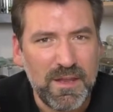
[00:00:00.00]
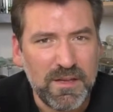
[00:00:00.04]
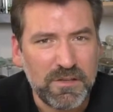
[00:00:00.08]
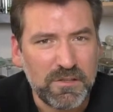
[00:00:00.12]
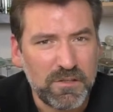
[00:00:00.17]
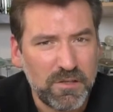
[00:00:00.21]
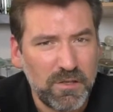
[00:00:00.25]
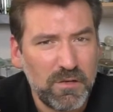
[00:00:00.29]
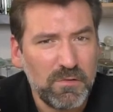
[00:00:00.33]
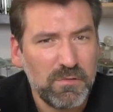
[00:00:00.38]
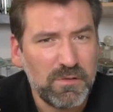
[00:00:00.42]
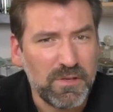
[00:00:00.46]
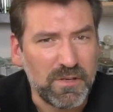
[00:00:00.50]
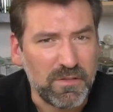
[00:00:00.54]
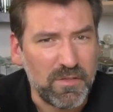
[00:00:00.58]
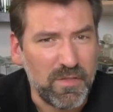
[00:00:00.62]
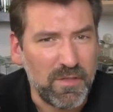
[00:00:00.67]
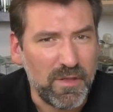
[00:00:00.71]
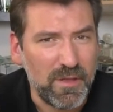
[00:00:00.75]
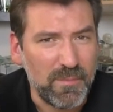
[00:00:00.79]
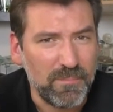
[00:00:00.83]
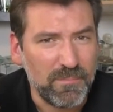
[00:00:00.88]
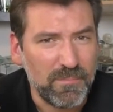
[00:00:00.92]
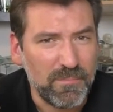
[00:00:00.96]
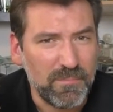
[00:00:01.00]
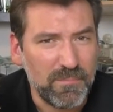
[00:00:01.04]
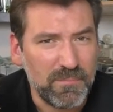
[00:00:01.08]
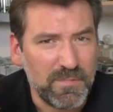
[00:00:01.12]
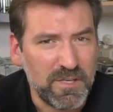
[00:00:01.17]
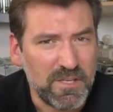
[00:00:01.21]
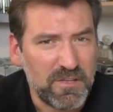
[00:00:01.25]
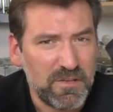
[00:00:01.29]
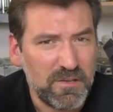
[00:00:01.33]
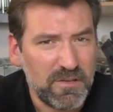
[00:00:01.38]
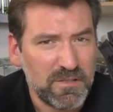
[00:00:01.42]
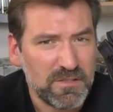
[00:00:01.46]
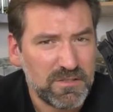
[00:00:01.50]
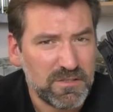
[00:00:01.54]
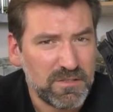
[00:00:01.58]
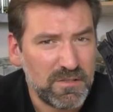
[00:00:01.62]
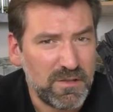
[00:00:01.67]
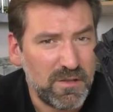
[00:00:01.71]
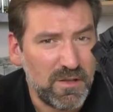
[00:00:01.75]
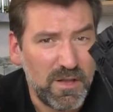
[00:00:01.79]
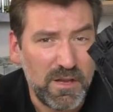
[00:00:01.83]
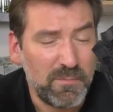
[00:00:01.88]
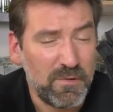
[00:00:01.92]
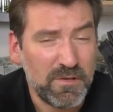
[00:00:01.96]
included them, because
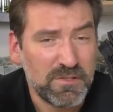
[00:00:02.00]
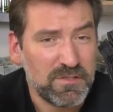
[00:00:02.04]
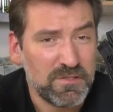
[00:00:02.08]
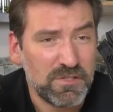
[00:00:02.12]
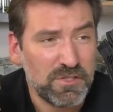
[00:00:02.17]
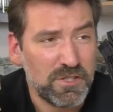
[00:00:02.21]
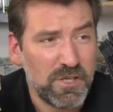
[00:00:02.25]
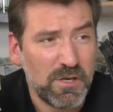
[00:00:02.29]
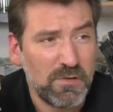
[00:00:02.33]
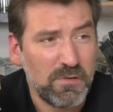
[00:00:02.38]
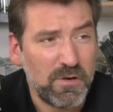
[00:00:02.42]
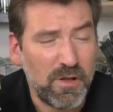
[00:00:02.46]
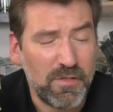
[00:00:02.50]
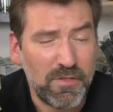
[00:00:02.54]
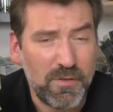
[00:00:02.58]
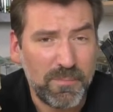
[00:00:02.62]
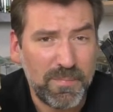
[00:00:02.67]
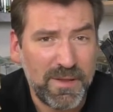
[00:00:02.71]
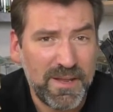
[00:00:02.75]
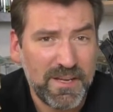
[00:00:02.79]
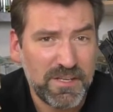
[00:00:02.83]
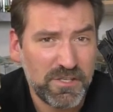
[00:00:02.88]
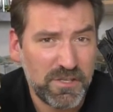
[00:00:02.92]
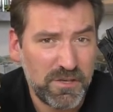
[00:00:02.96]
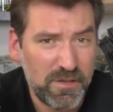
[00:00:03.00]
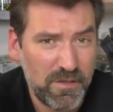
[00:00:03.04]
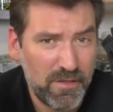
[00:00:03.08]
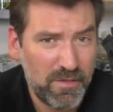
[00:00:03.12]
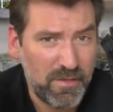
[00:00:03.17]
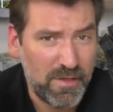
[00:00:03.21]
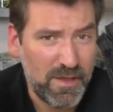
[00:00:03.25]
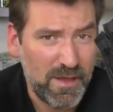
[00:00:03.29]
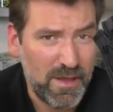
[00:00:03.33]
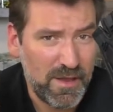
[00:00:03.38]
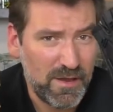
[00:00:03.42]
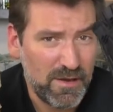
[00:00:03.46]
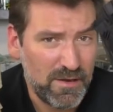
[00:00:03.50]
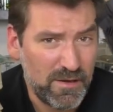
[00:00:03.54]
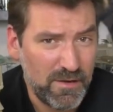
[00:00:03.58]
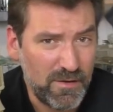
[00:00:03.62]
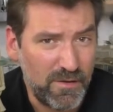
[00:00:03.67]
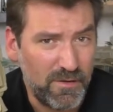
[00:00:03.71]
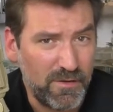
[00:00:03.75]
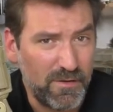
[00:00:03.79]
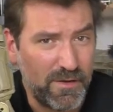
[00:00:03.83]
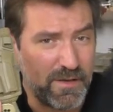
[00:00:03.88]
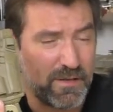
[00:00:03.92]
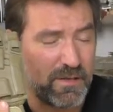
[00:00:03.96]
it wasn't shown on the picture they
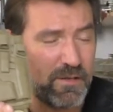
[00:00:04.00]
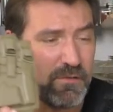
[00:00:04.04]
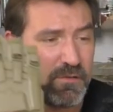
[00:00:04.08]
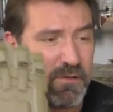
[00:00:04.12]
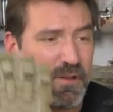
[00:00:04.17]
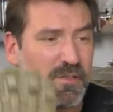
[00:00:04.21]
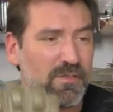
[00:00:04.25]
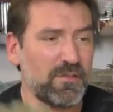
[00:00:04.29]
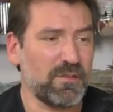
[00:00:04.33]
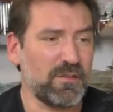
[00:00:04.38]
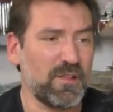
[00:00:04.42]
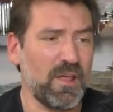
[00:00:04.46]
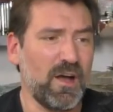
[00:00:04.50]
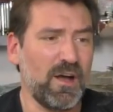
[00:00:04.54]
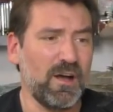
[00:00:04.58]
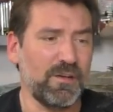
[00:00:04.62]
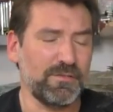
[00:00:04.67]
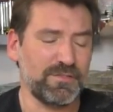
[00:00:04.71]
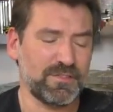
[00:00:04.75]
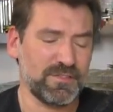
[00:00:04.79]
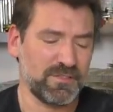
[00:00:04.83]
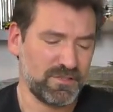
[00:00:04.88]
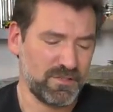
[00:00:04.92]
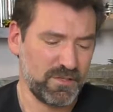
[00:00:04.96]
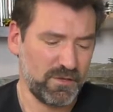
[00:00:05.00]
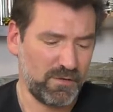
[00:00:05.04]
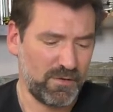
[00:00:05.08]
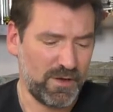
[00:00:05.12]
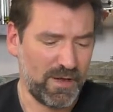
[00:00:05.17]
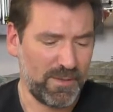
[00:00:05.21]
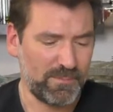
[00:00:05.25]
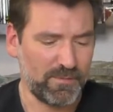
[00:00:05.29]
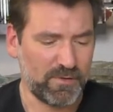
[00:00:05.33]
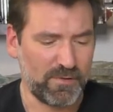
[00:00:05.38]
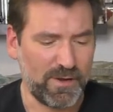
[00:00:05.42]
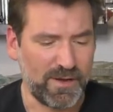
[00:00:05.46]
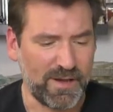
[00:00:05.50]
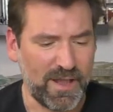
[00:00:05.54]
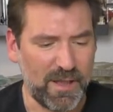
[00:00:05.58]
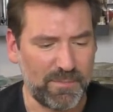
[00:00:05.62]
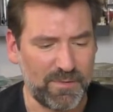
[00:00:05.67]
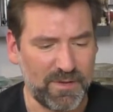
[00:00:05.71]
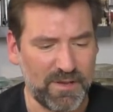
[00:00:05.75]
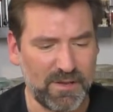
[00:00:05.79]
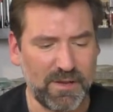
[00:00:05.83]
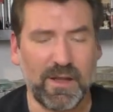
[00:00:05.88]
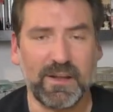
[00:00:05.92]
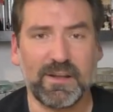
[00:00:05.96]
included the gloves. So I'm quite
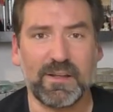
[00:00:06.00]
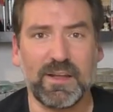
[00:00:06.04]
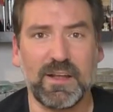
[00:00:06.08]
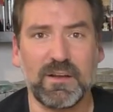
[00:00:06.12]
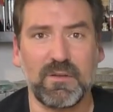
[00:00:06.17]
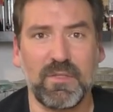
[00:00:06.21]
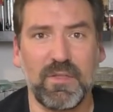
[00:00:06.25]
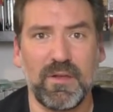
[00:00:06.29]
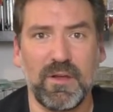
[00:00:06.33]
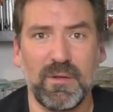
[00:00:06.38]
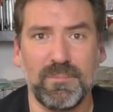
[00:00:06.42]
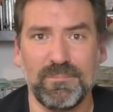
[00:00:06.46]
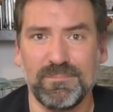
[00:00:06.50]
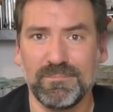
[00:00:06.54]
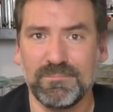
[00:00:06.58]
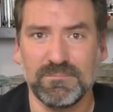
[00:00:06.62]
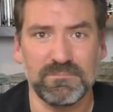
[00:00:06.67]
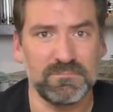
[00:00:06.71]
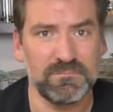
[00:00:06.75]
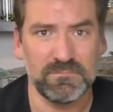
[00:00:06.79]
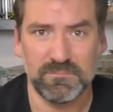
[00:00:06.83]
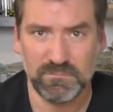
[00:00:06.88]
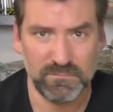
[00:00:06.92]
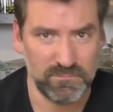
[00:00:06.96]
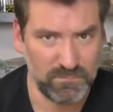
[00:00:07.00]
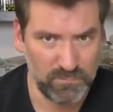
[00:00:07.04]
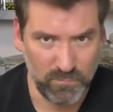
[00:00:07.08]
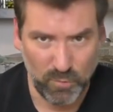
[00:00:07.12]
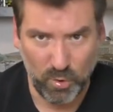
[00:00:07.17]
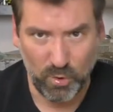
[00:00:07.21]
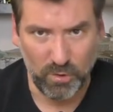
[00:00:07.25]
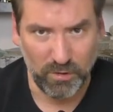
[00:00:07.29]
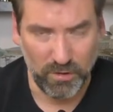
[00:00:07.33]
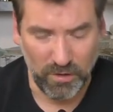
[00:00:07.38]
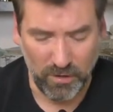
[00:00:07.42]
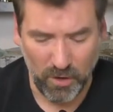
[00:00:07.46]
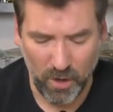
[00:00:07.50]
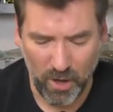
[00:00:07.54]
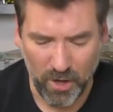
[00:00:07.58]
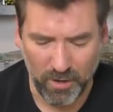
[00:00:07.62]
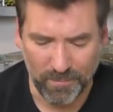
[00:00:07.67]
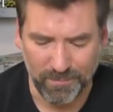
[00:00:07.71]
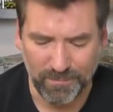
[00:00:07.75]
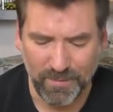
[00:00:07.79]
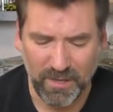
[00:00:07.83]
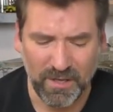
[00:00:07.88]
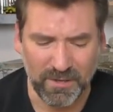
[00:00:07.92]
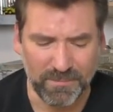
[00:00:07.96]
happy I got them all
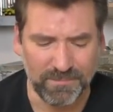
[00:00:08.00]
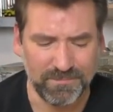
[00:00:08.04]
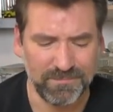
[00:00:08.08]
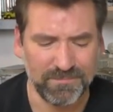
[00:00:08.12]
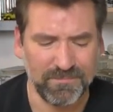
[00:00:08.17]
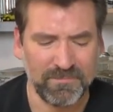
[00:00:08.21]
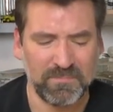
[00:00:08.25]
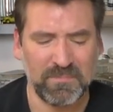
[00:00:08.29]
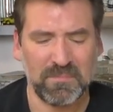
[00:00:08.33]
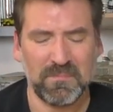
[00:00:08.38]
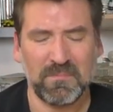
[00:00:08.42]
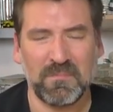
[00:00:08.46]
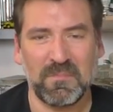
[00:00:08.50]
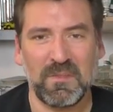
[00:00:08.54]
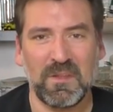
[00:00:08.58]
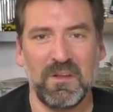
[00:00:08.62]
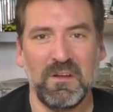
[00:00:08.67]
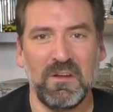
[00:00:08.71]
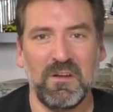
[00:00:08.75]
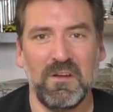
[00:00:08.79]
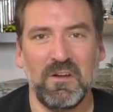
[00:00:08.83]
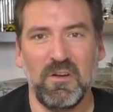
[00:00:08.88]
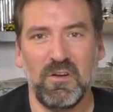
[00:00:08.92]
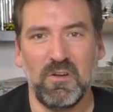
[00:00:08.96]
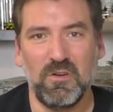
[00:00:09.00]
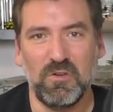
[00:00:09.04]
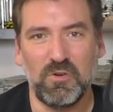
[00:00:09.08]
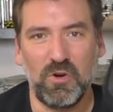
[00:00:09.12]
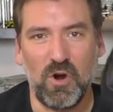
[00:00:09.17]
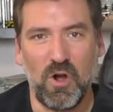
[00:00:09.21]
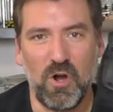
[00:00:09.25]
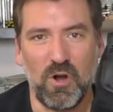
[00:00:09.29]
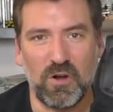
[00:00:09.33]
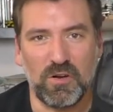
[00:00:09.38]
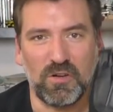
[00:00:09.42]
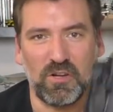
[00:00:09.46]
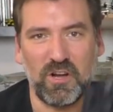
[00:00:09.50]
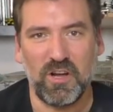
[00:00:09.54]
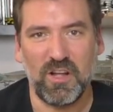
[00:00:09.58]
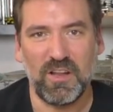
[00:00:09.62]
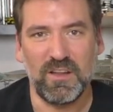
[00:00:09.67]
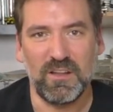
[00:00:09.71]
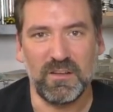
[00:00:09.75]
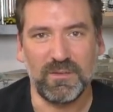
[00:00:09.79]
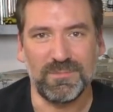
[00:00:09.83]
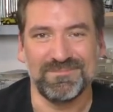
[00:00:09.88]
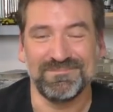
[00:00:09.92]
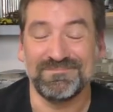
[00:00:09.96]
along, but wrong
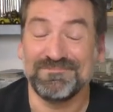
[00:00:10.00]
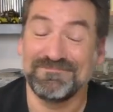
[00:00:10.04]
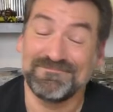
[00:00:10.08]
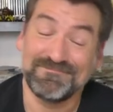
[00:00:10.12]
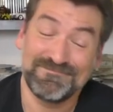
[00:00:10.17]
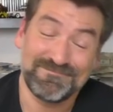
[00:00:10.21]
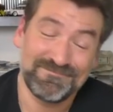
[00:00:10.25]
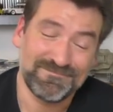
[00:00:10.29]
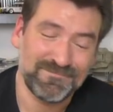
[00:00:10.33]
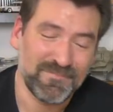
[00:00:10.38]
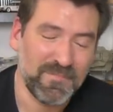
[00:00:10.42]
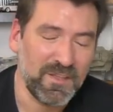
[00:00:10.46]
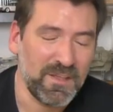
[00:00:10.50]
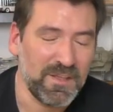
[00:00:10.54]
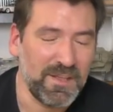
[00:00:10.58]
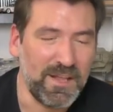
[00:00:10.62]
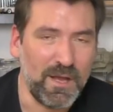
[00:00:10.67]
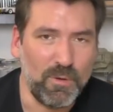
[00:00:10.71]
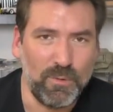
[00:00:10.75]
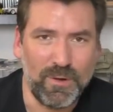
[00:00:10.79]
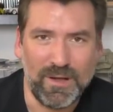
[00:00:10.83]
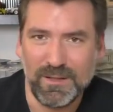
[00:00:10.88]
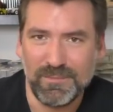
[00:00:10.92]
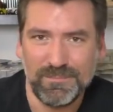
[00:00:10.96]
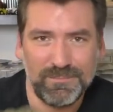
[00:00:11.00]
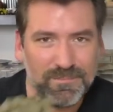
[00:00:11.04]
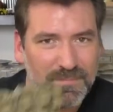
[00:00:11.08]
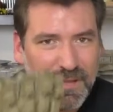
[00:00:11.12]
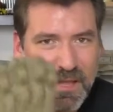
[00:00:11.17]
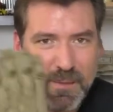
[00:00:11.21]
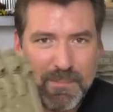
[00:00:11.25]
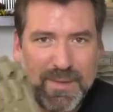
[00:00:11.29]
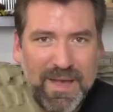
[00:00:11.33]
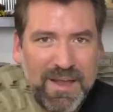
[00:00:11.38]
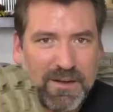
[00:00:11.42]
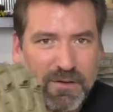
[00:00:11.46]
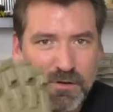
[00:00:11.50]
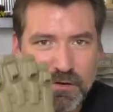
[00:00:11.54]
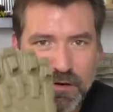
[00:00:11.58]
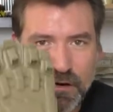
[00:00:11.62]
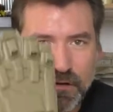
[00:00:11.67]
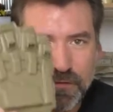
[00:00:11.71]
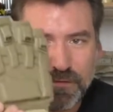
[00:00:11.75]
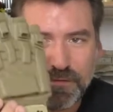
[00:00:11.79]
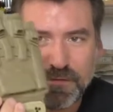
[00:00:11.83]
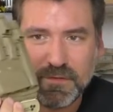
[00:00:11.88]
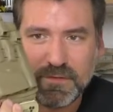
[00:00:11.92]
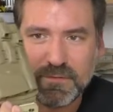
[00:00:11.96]
color. Yeah, well, a matter
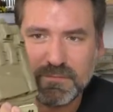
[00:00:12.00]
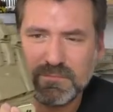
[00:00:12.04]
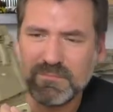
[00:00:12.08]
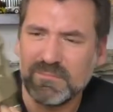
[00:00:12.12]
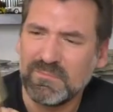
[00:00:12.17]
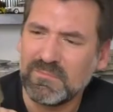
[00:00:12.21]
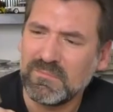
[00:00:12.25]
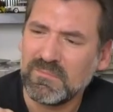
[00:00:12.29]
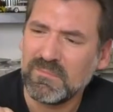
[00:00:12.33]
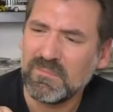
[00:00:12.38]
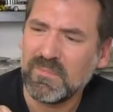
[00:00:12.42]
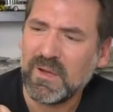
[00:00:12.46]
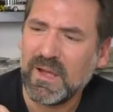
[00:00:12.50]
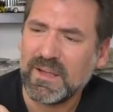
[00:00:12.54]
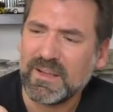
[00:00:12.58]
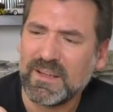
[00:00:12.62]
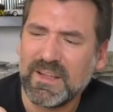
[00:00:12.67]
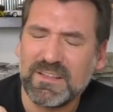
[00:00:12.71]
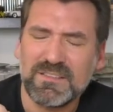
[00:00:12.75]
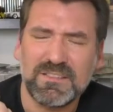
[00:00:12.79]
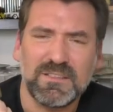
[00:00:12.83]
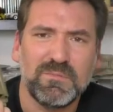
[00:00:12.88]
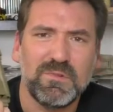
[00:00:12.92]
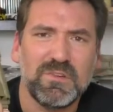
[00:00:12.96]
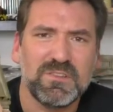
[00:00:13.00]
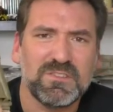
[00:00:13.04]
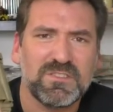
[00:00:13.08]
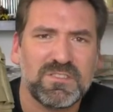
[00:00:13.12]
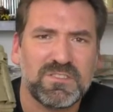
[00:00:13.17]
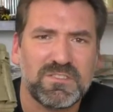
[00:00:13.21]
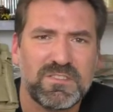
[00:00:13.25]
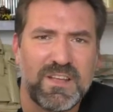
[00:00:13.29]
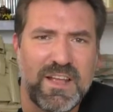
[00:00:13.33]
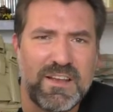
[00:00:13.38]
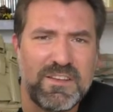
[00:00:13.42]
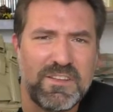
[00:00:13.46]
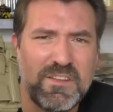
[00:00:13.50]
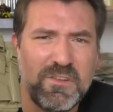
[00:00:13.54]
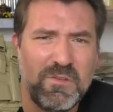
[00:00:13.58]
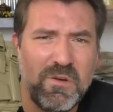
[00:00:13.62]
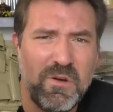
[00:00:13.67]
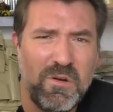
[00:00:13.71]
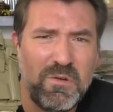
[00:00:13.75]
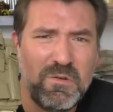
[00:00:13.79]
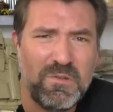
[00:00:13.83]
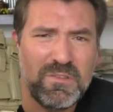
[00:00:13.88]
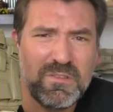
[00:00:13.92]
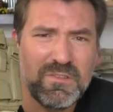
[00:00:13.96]
of, I guess it was 10
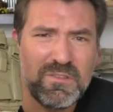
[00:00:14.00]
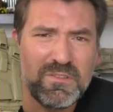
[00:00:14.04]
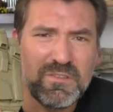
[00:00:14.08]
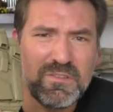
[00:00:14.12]
euro.